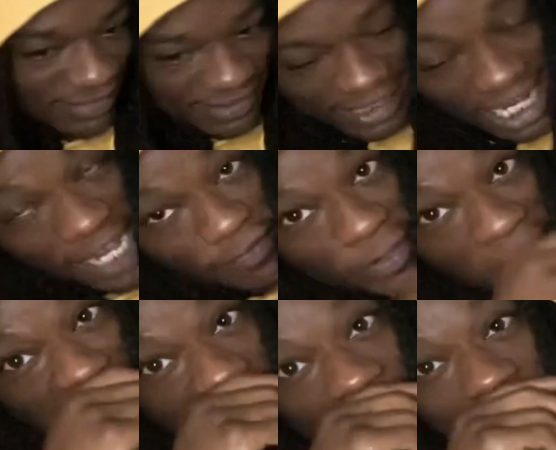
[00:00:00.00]
Now, if you
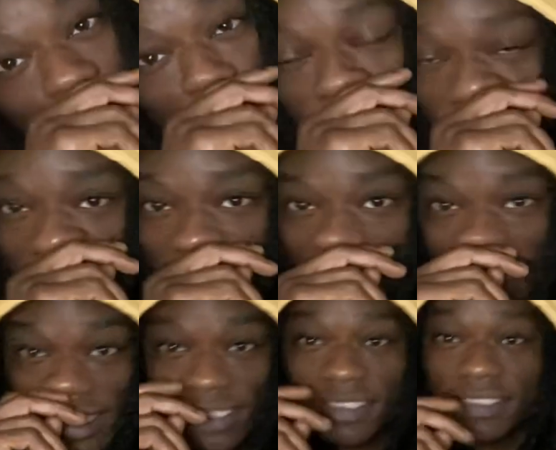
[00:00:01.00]
ever seen that movie
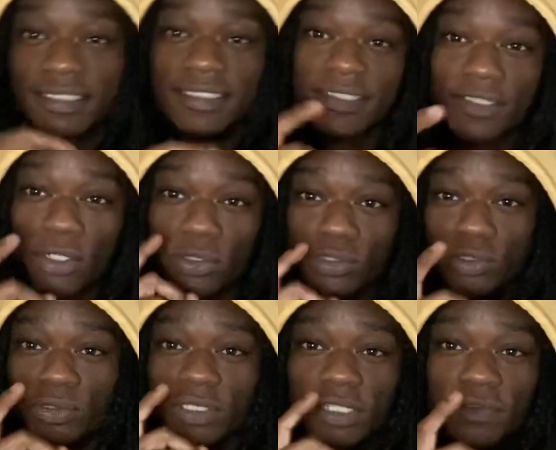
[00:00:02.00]
Shotters, go
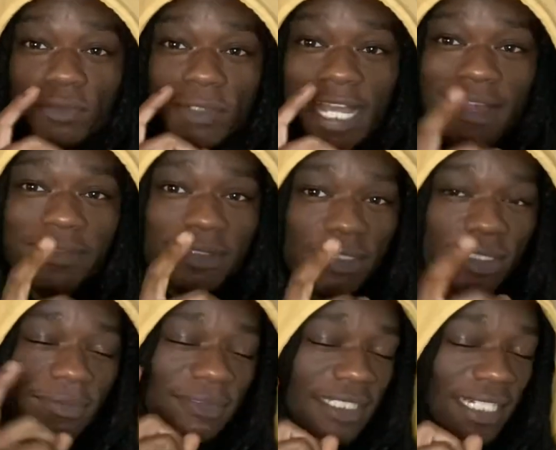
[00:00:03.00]
tune in if you haven't. You
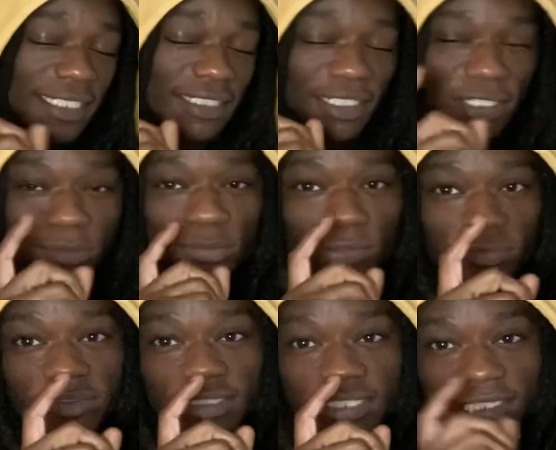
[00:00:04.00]
know what I'm saying? That's a good
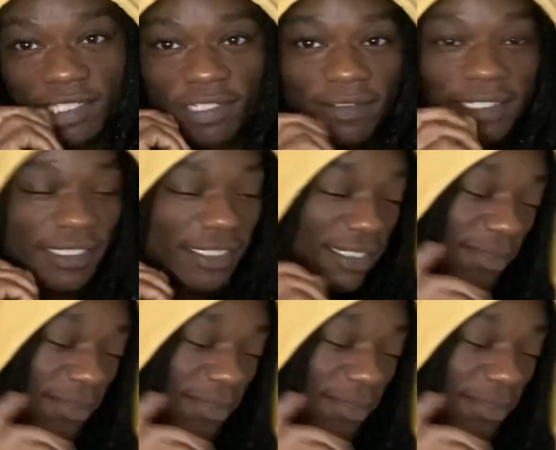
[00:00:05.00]
movie. She crazy.